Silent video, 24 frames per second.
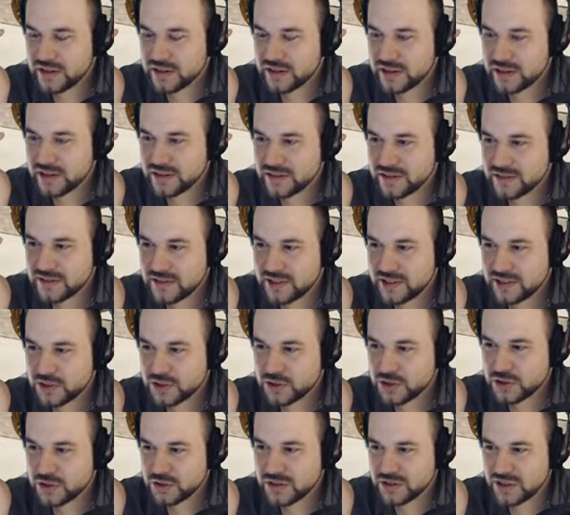It
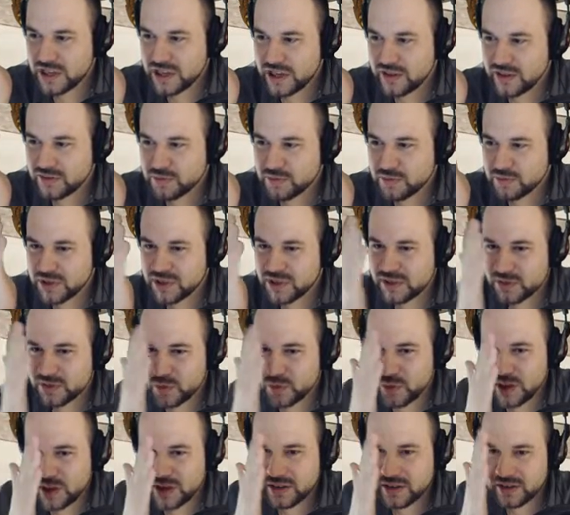shouldn't have been
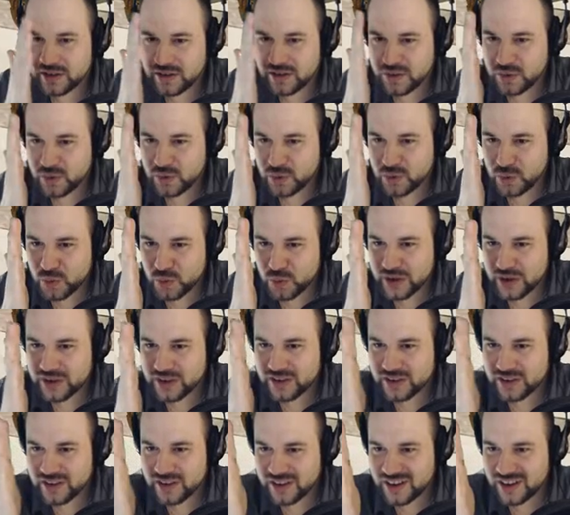
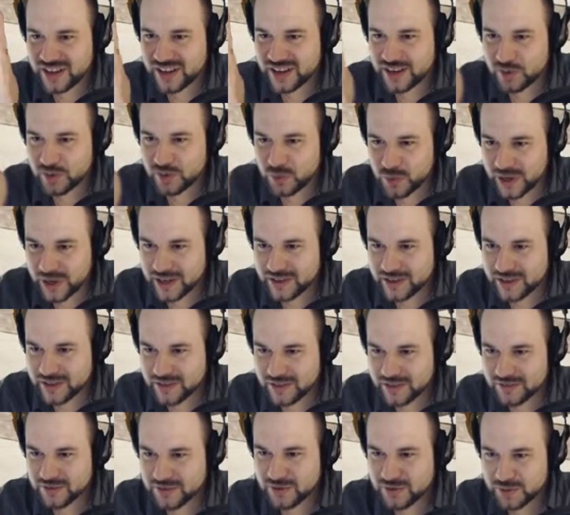1191
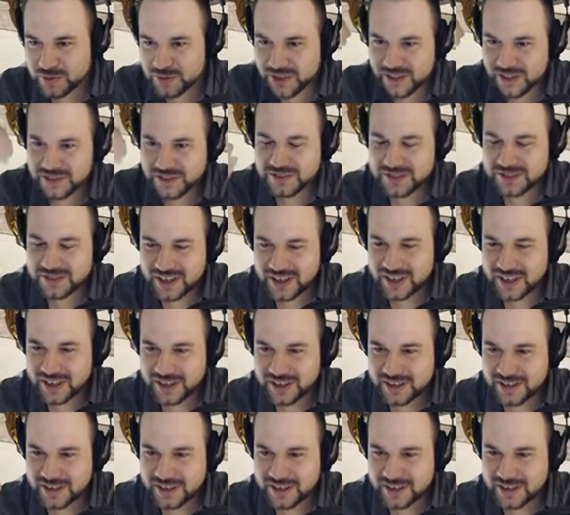from the other side.